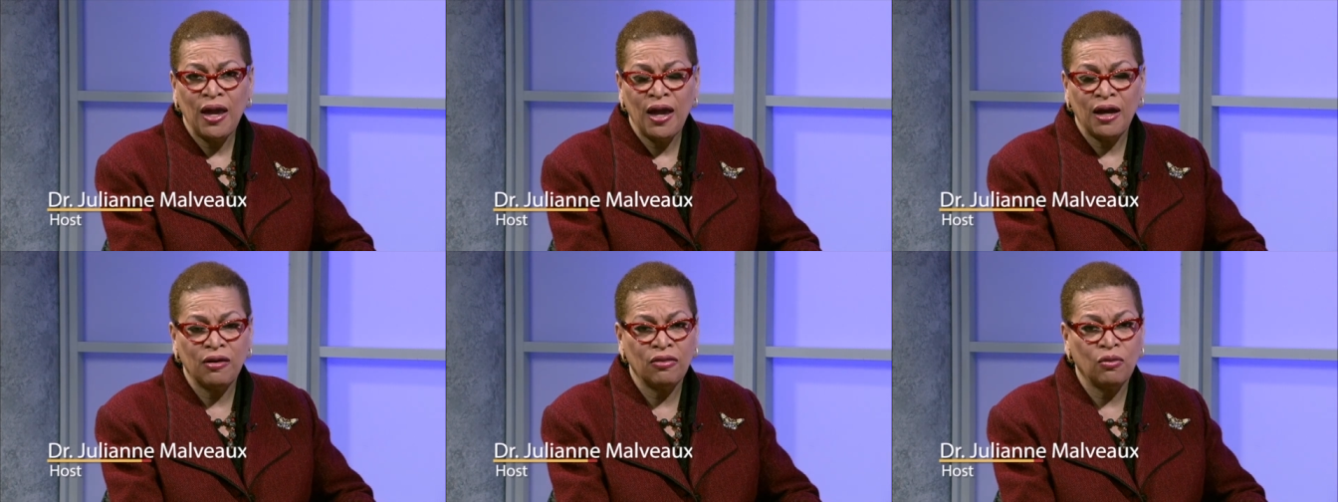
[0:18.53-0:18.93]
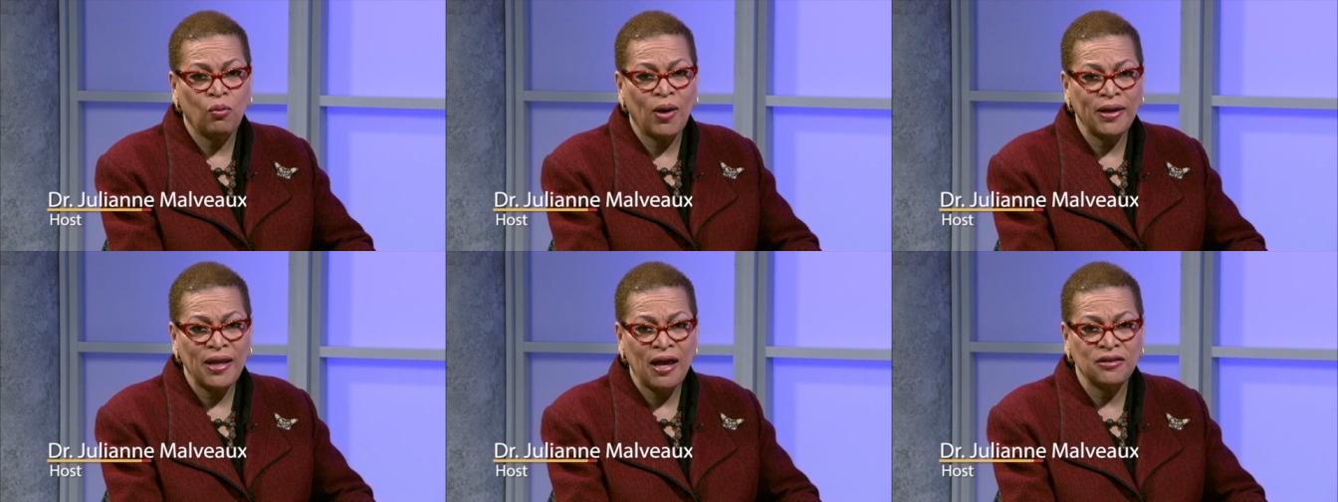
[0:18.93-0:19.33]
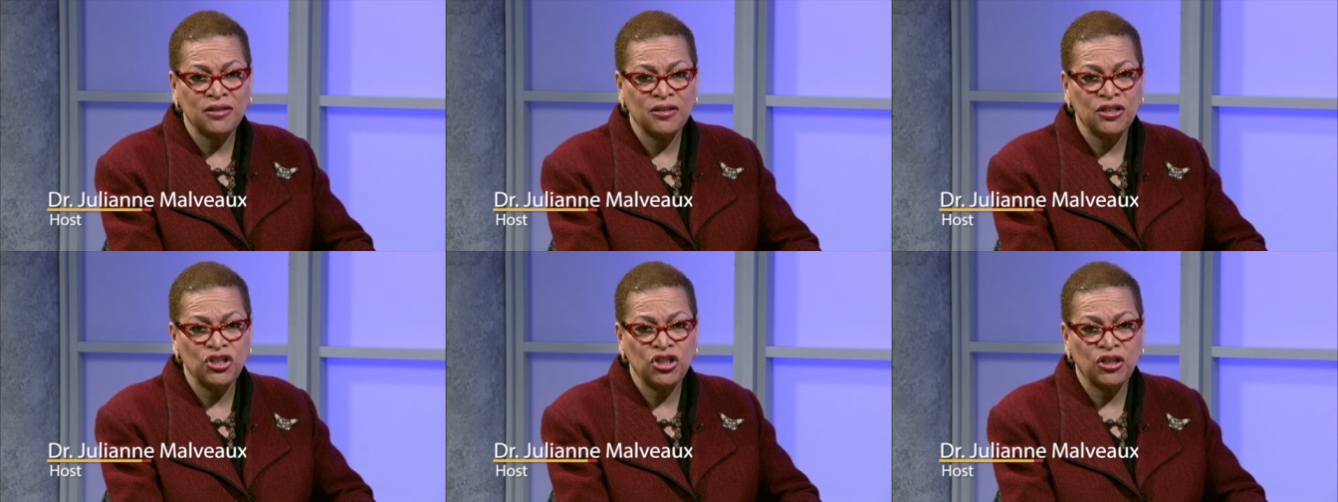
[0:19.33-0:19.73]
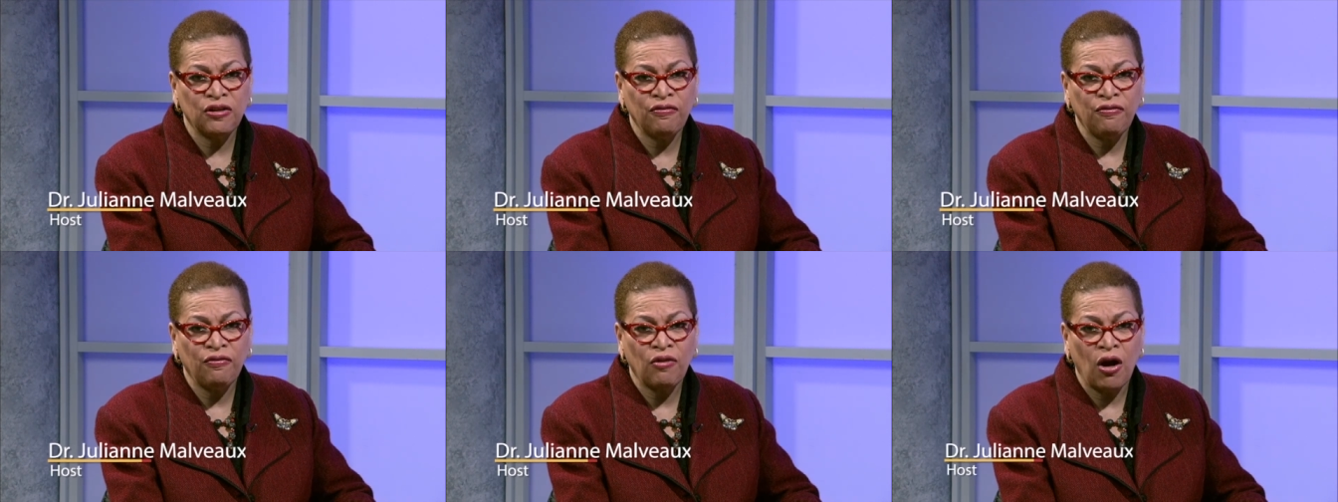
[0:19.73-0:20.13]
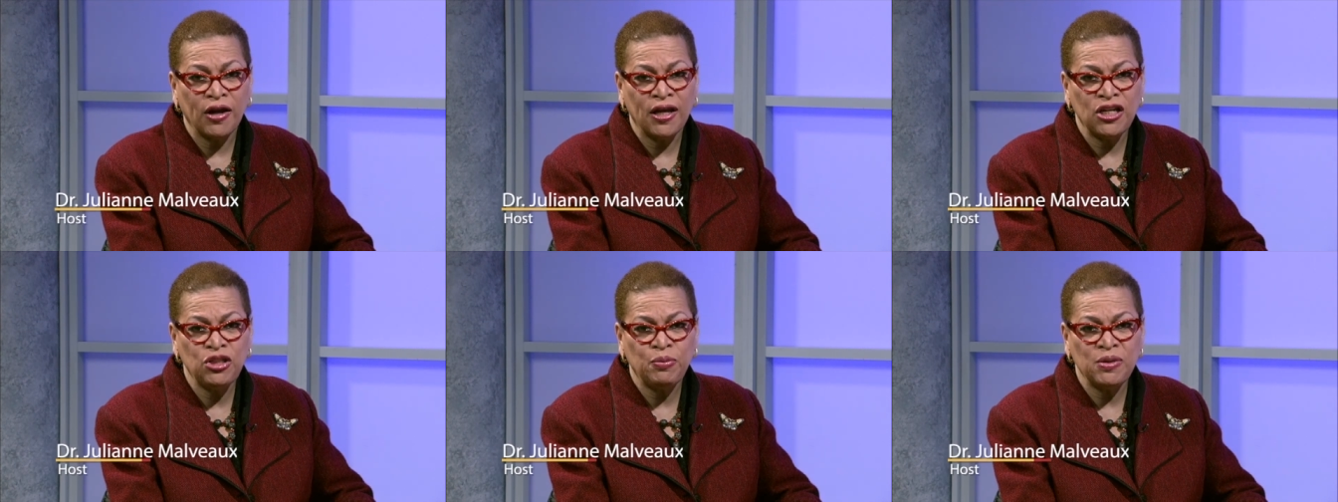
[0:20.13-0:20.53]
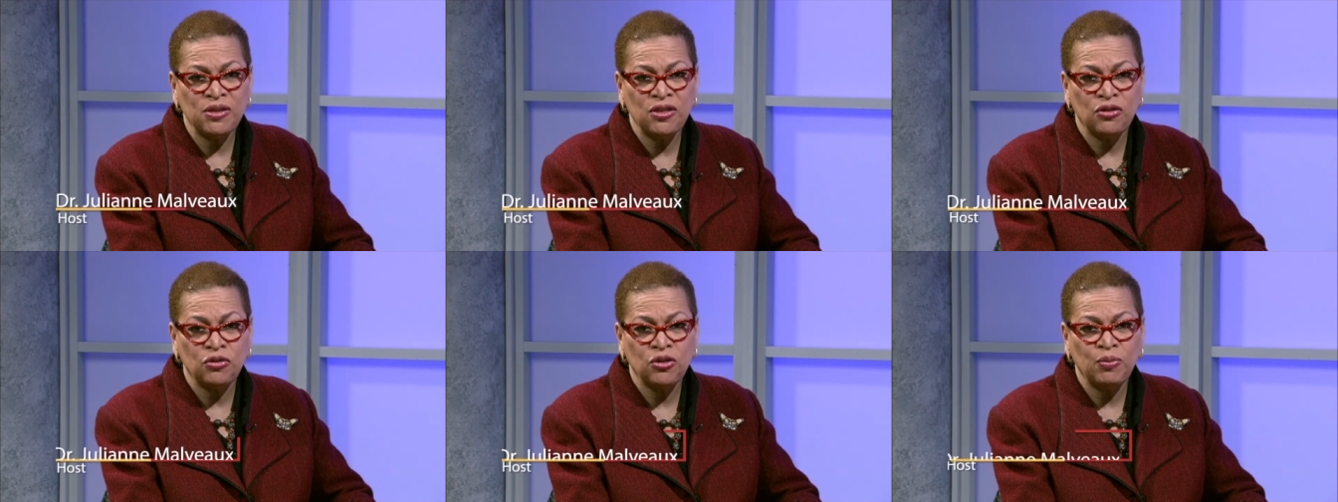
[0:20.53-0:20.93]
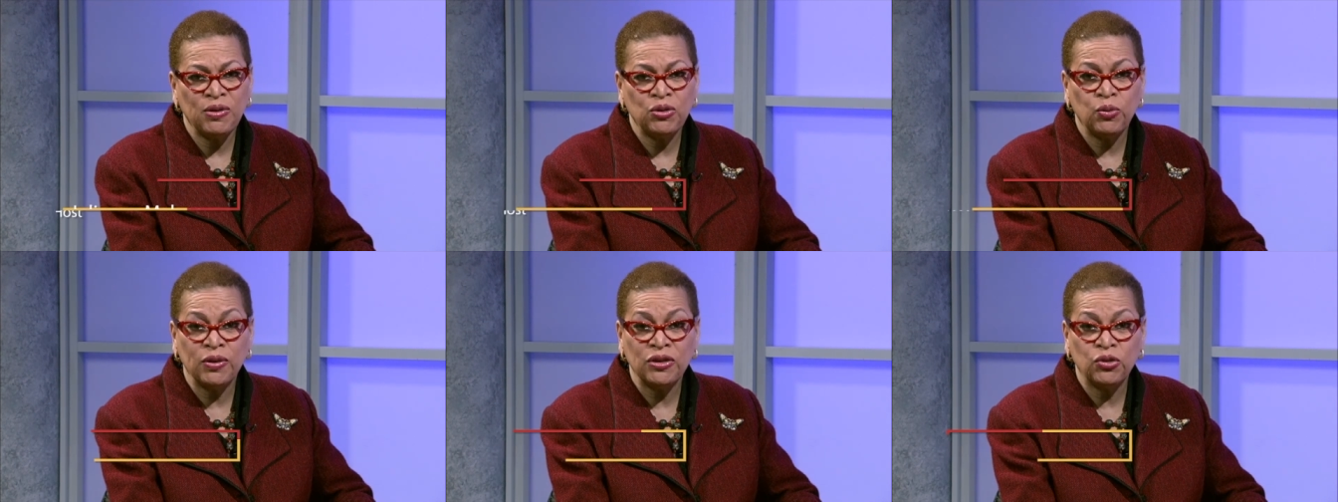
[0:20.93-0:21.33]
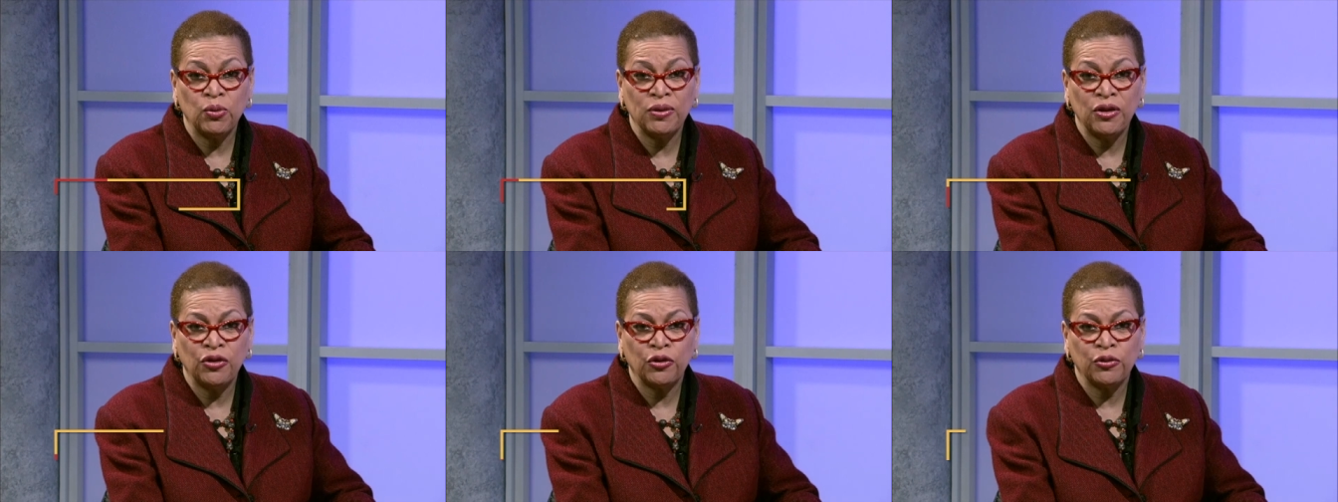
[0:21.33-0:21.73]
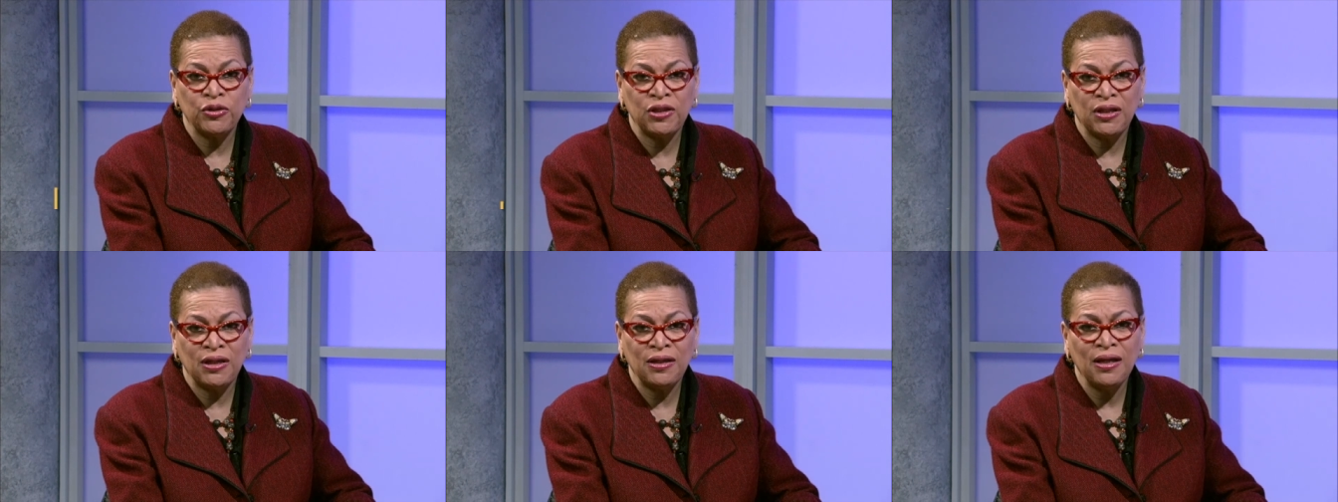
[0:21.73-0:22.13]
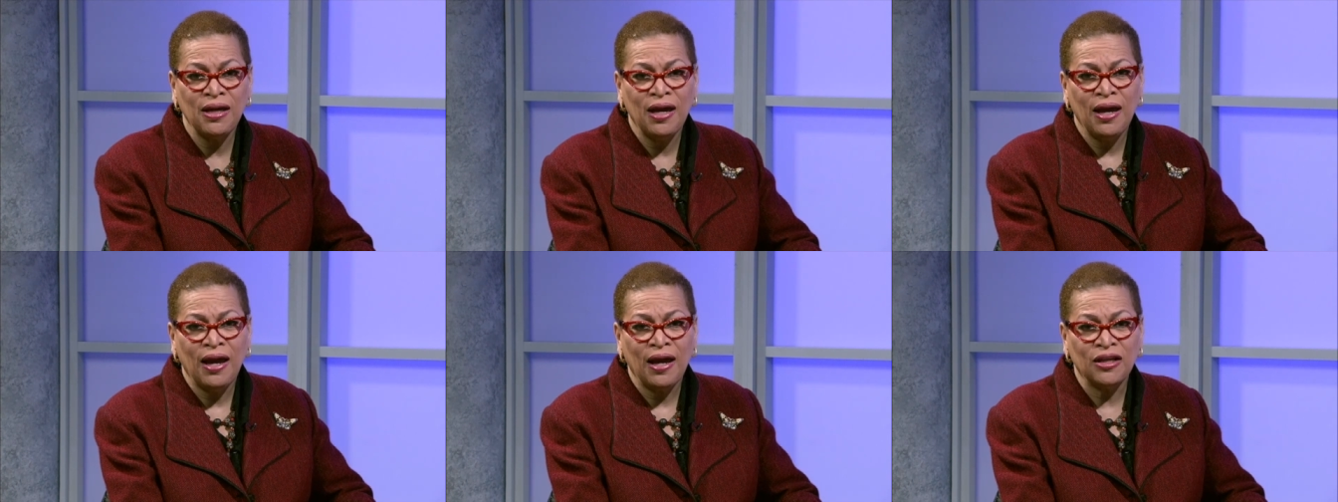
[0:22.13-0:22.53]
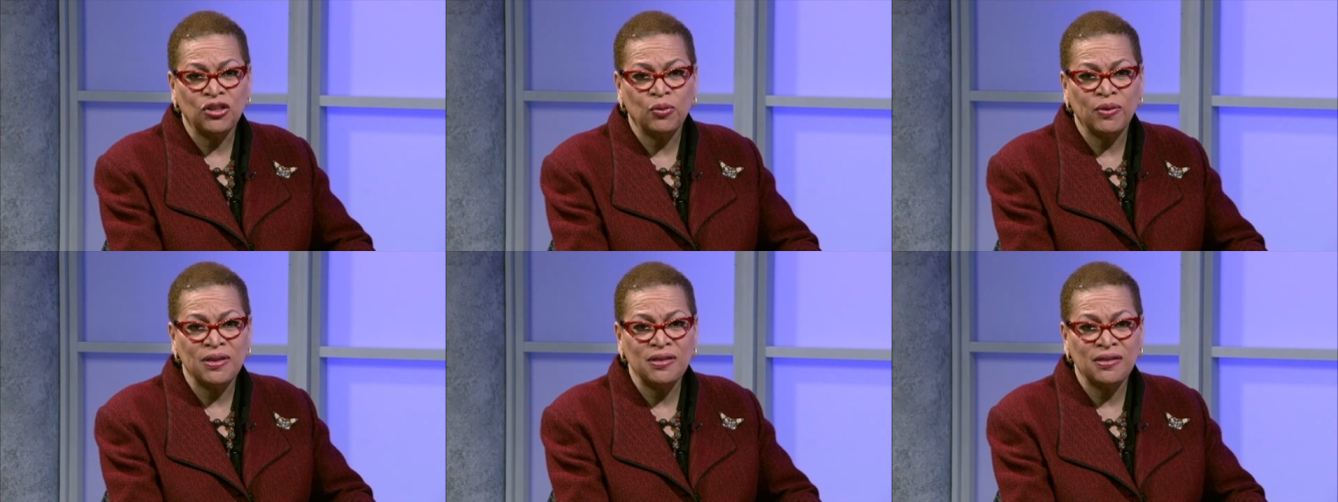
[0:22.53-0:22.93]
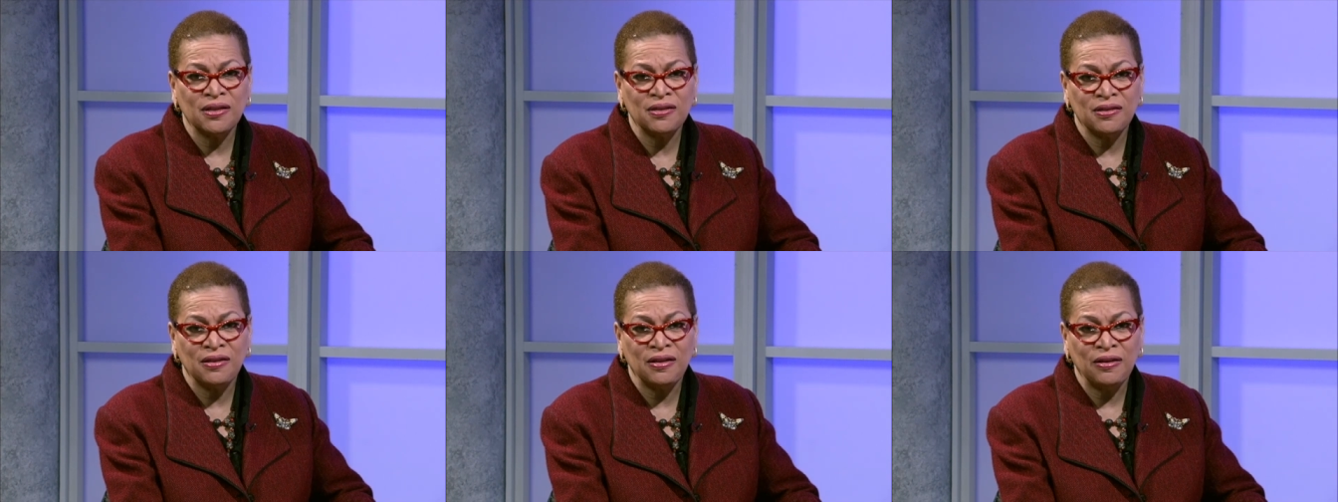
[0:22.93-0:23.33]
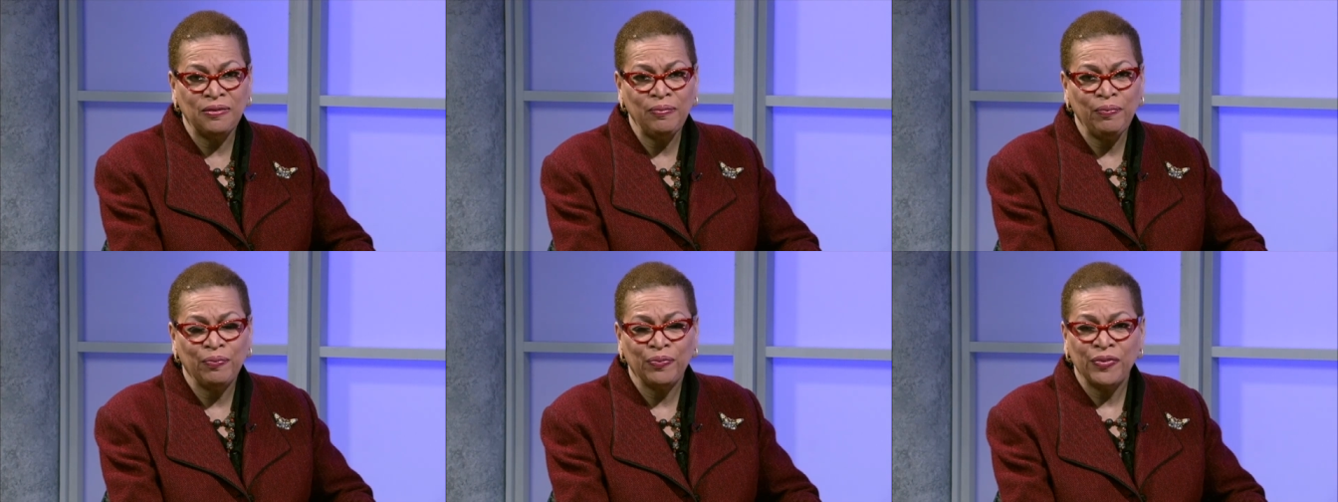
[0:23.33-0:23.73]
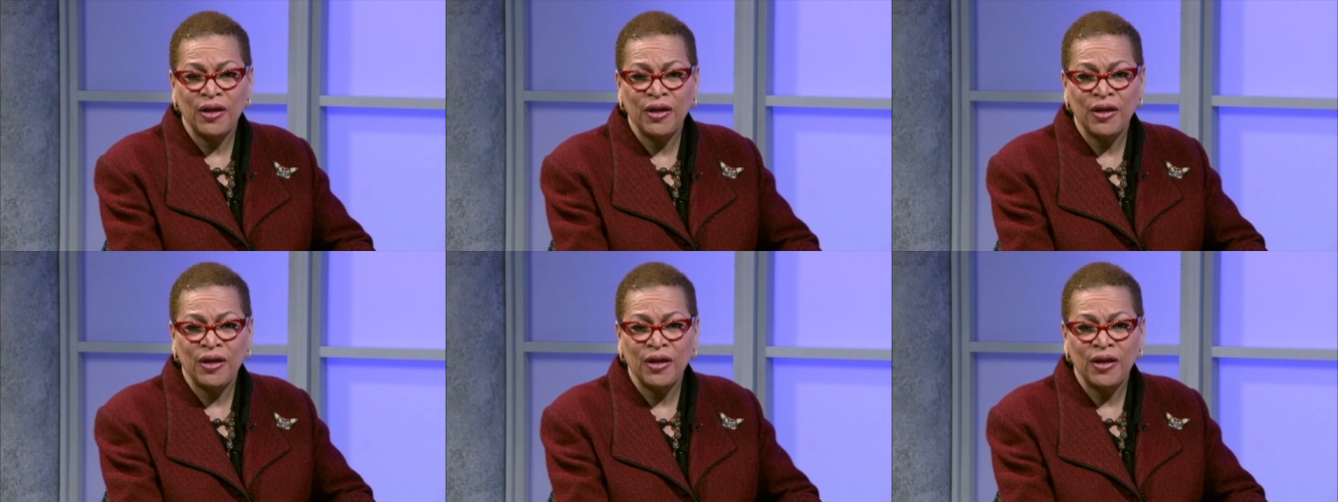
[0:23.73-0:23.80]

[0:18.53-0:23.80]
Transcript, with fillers: head of the White House Initiative on HBCUs between 2013 and 2016,